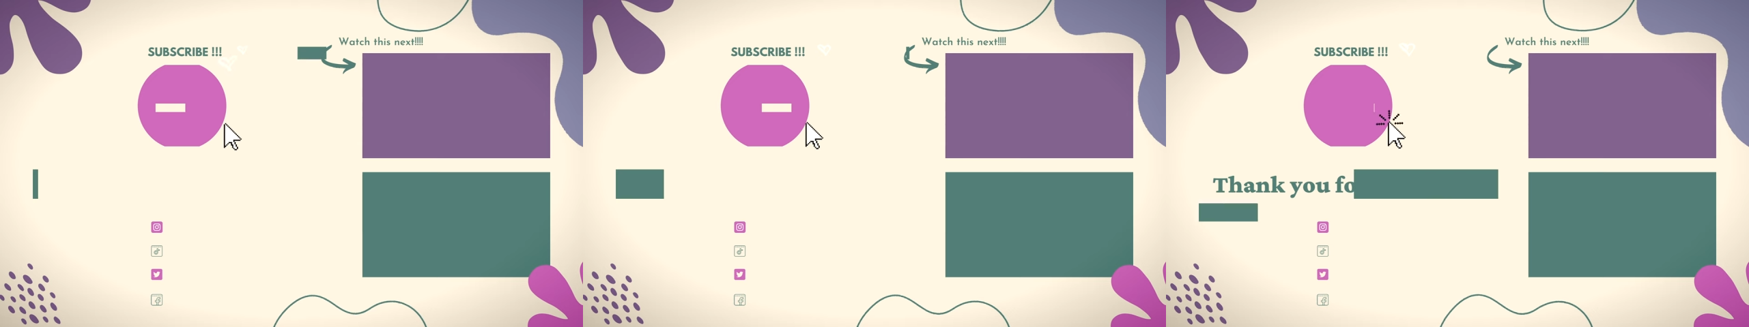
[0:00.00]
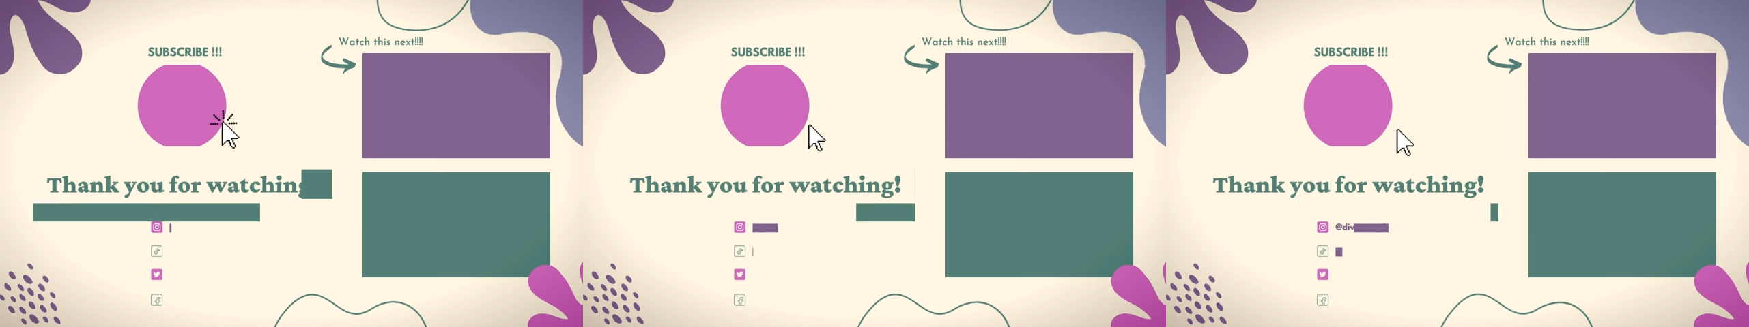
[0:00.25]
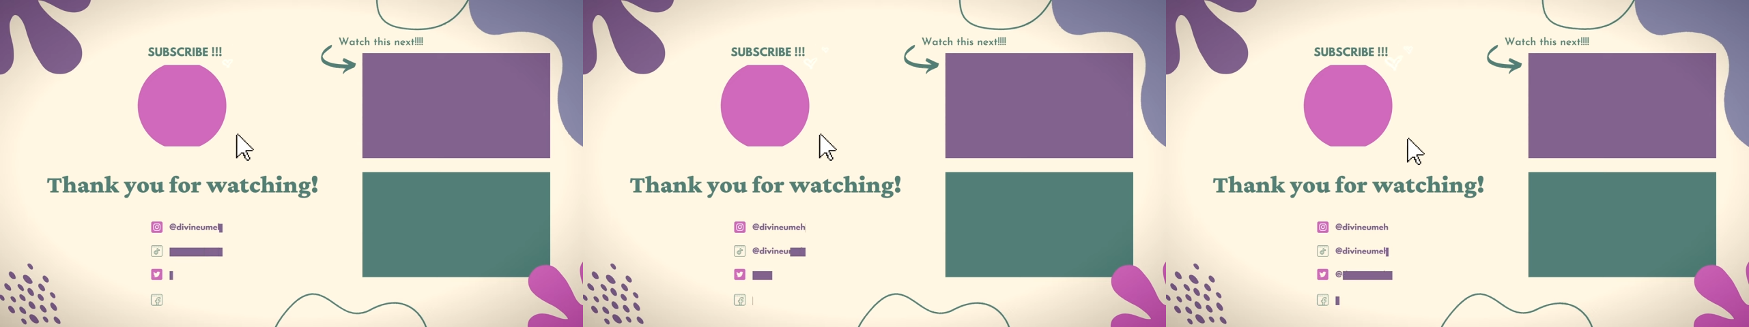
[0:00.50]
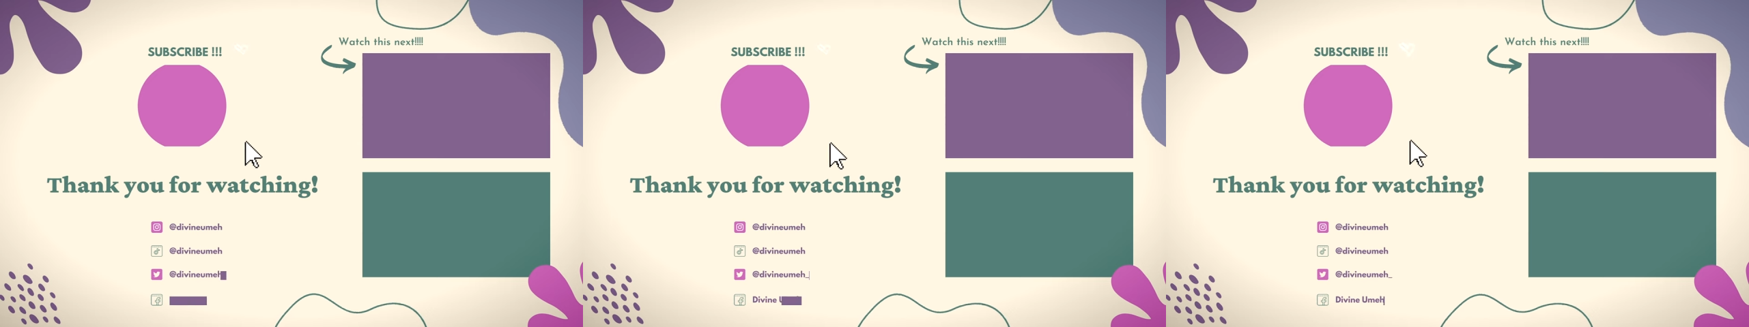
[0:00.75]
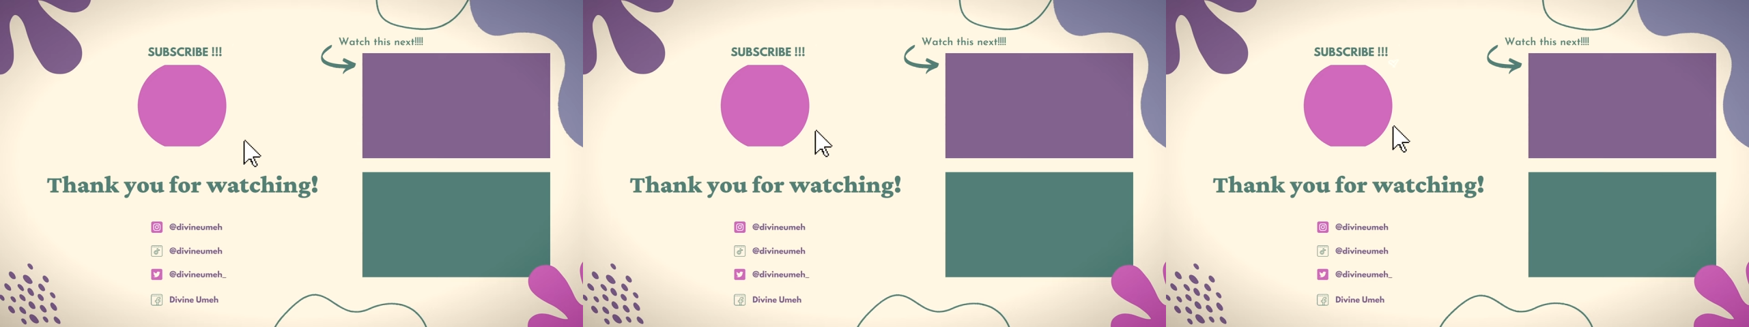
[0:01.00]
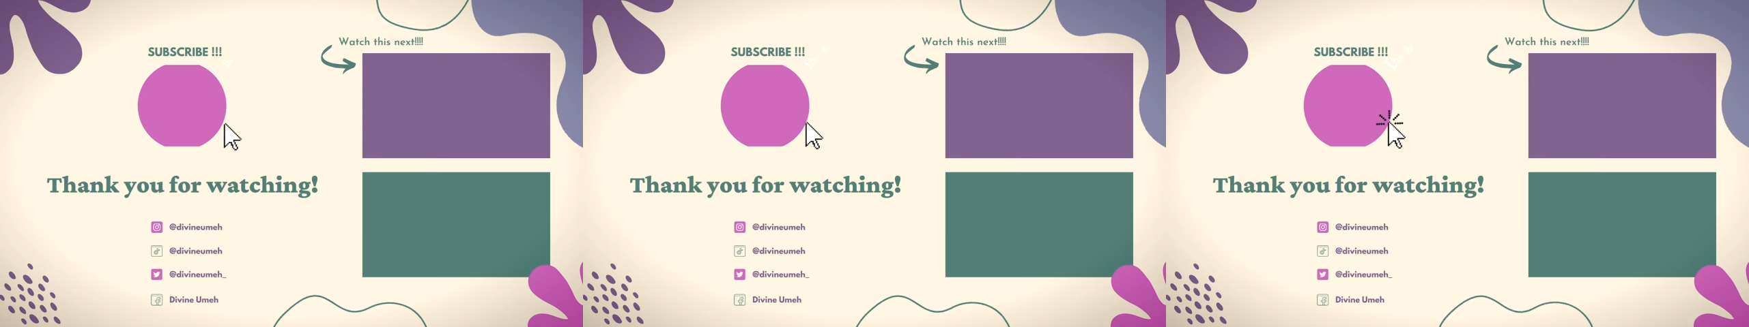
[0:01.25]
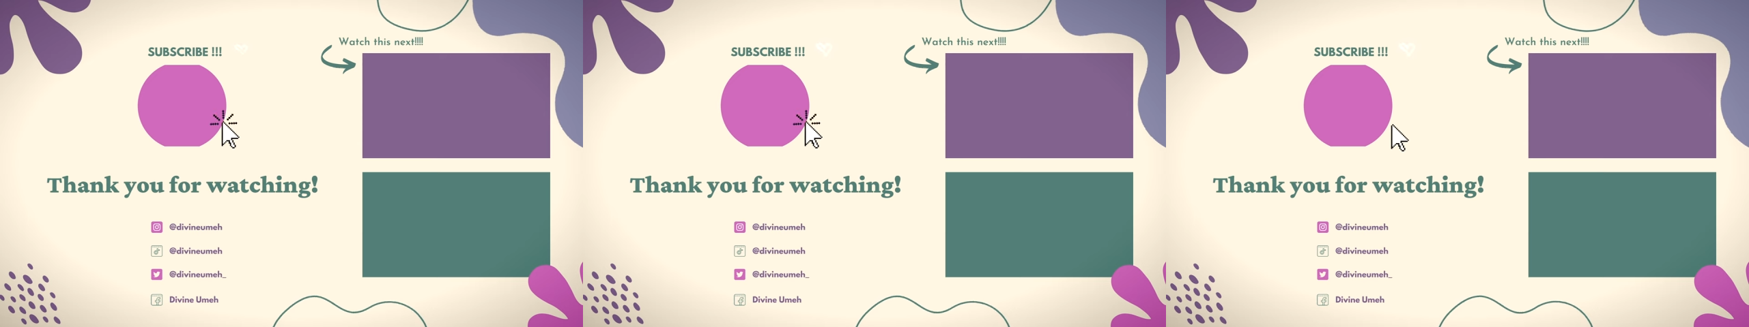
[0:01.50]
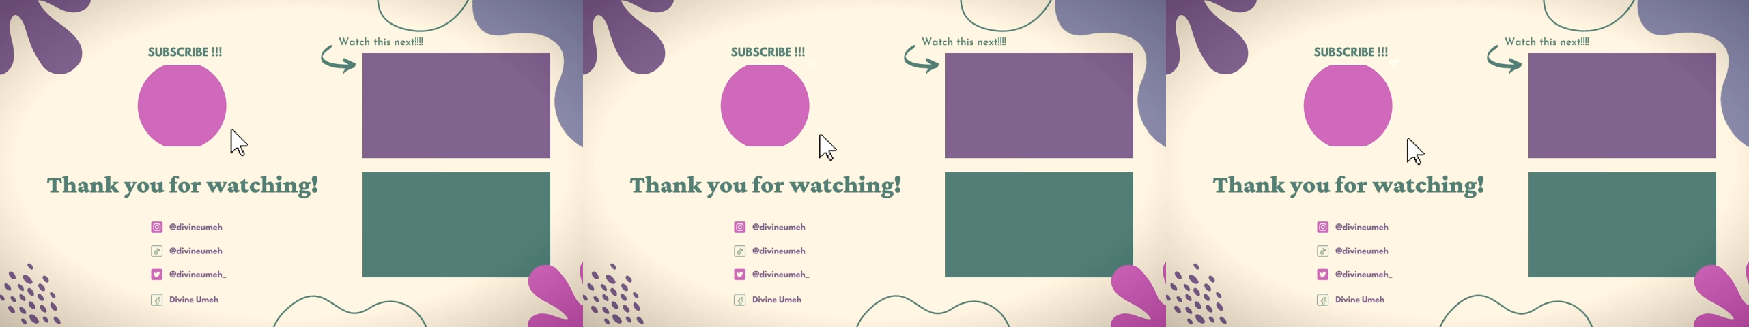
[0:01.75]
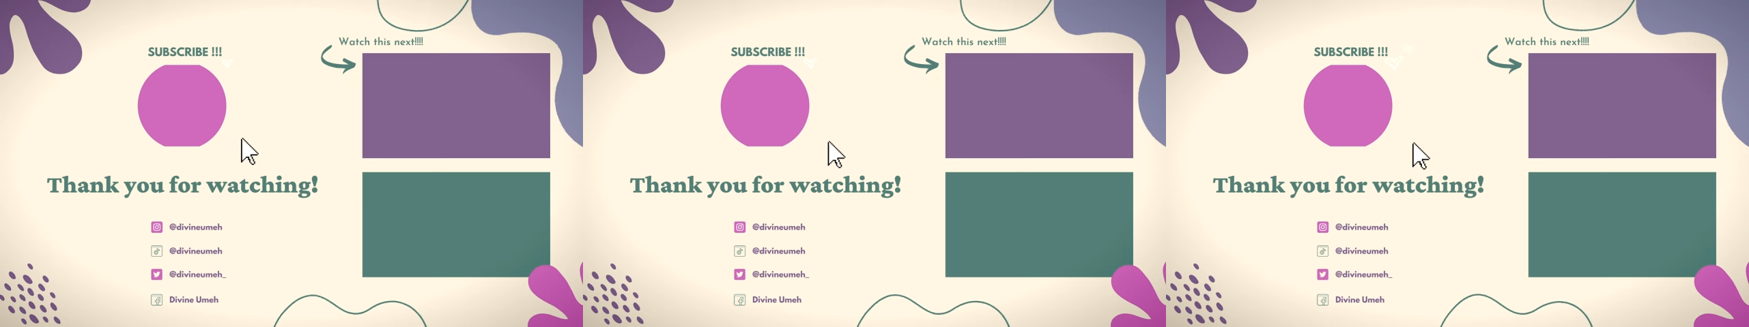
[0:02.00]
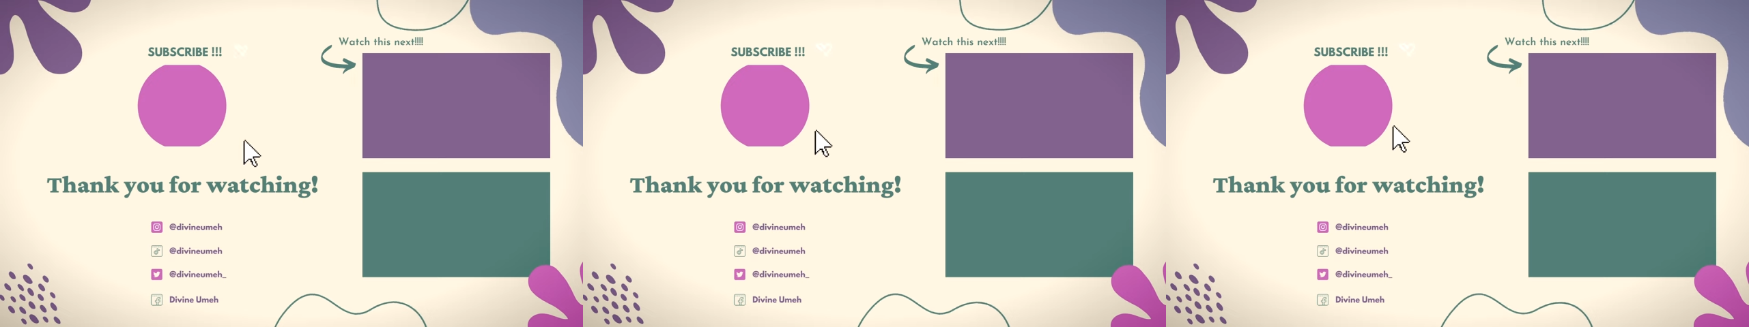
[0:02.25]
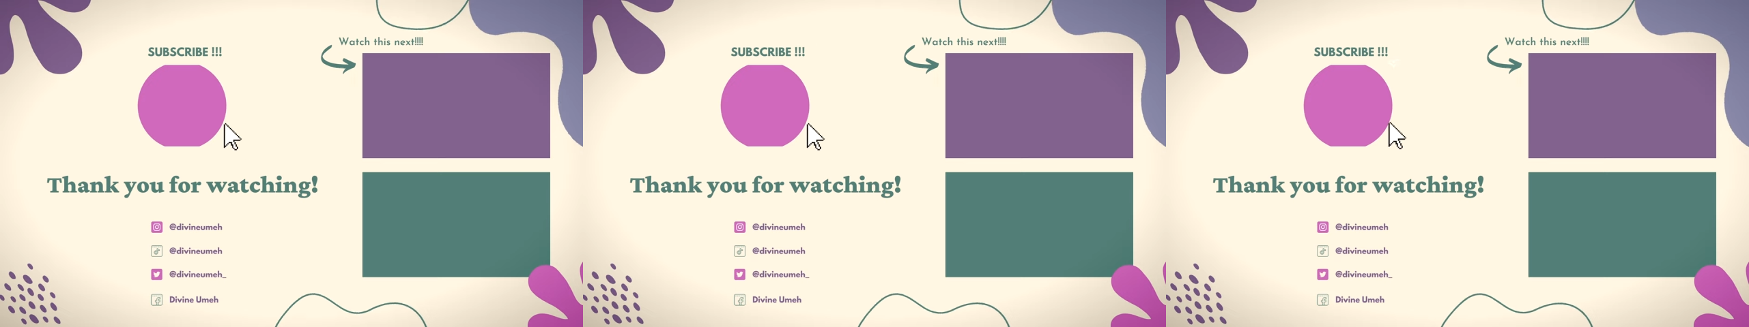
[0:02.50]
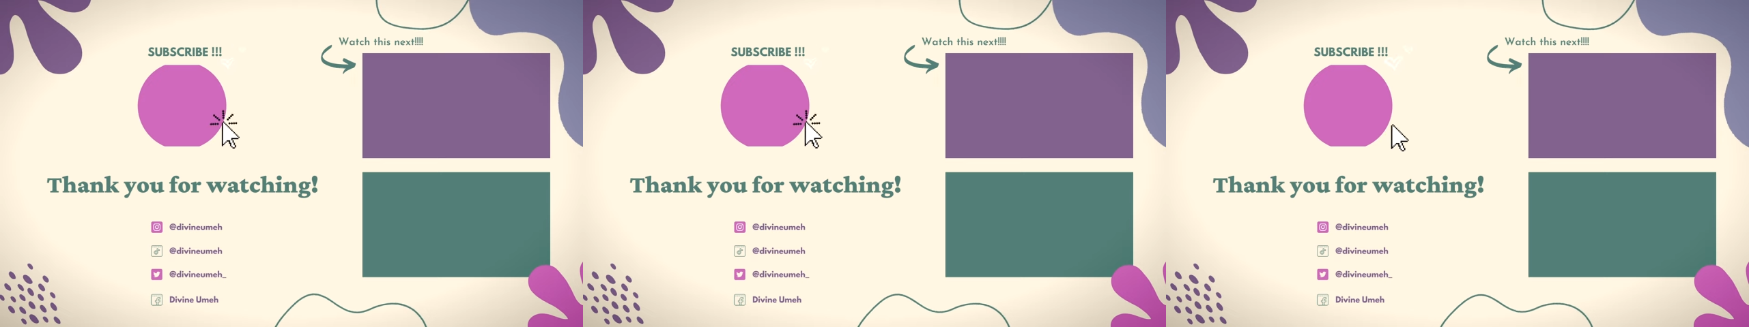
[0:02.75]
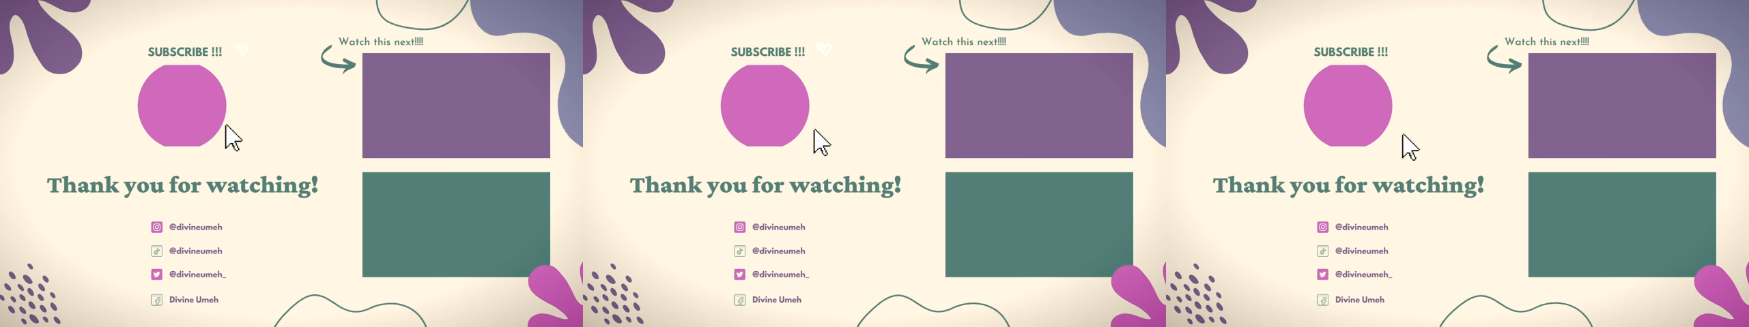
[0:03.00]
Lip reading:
(no speaker visible)